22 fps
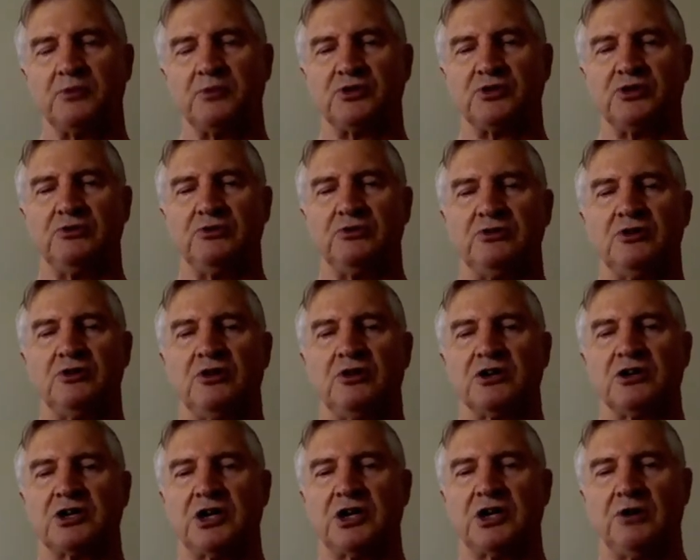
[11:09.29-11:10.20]
do
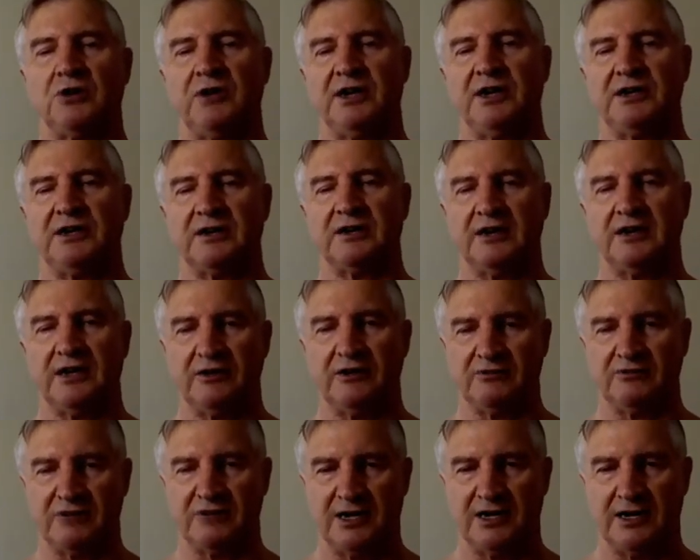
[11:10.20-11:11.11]
not go into
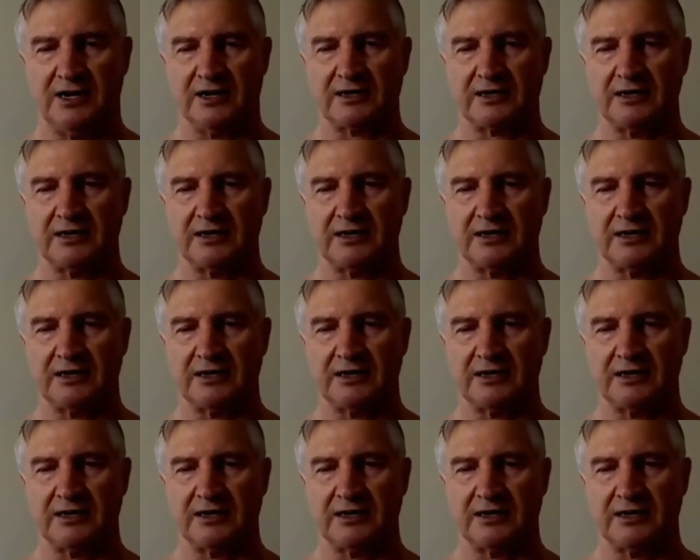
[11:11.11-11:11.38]
Iraq.